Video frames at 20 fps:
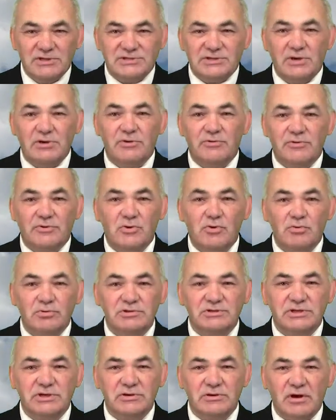So, the
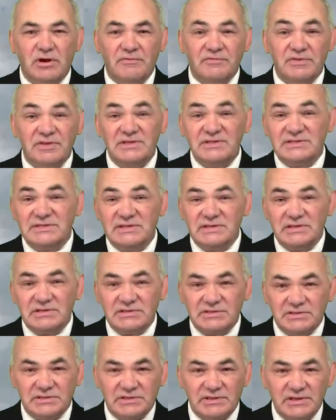coldest air of the
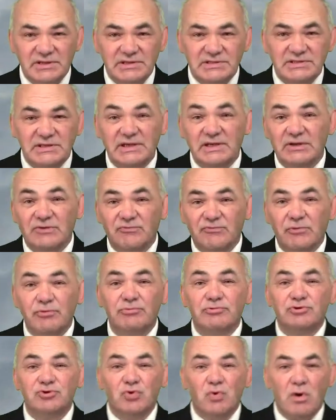season is en
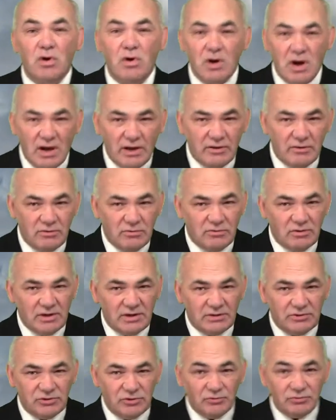route to Ohio,
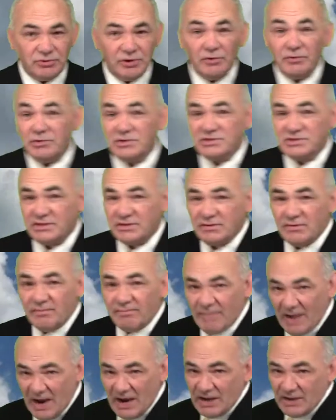and you'll notice
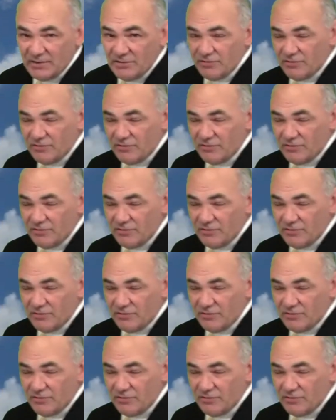it by